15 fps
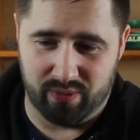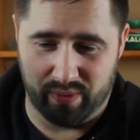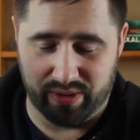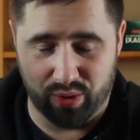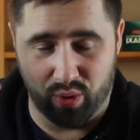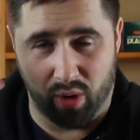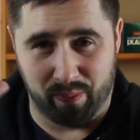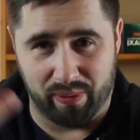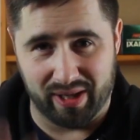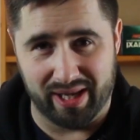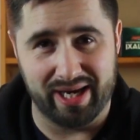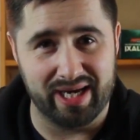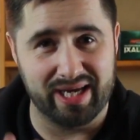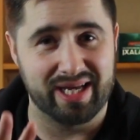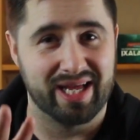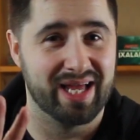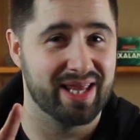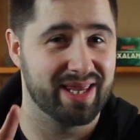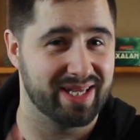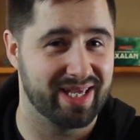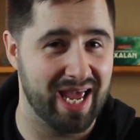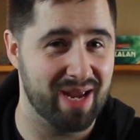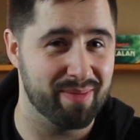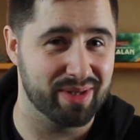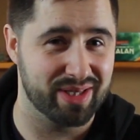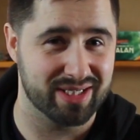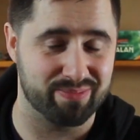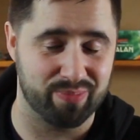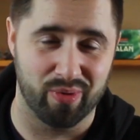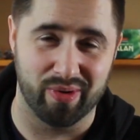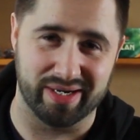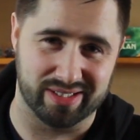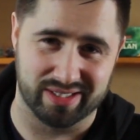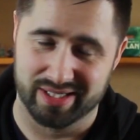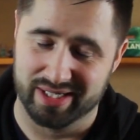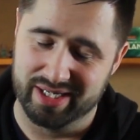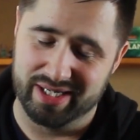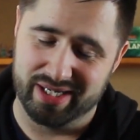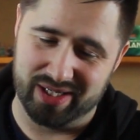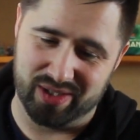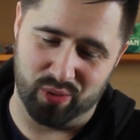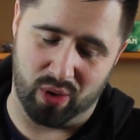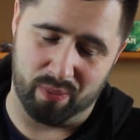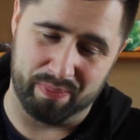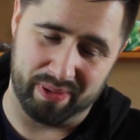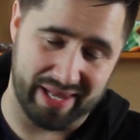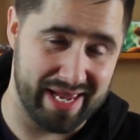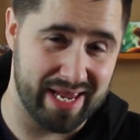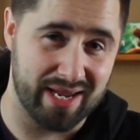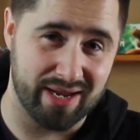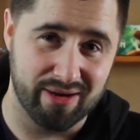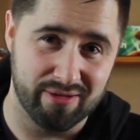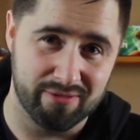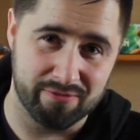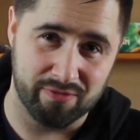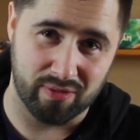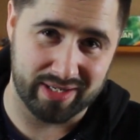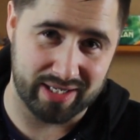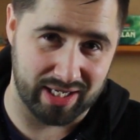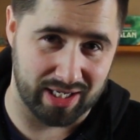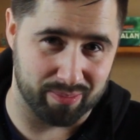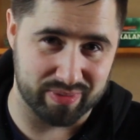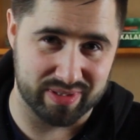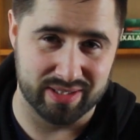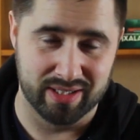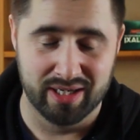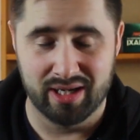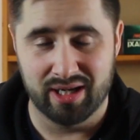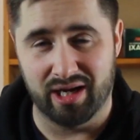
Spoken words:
When you are playing the game at this point, you are playing for keeps.